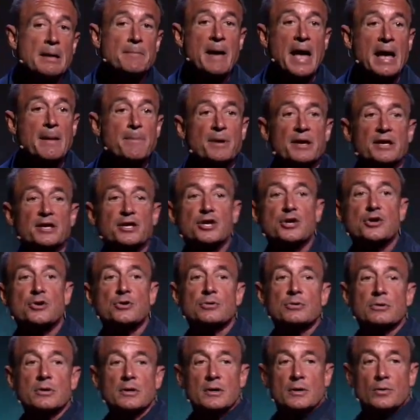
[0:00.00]
Maybe
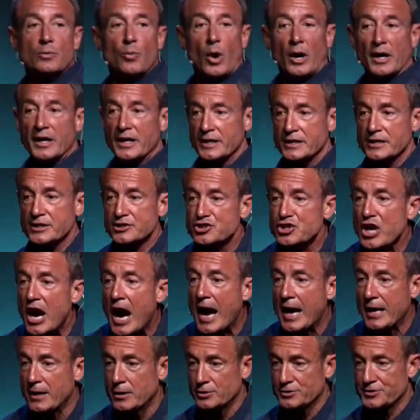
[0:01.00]
you wanted a
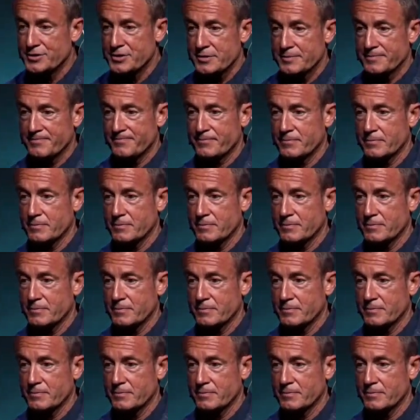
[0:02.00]
child,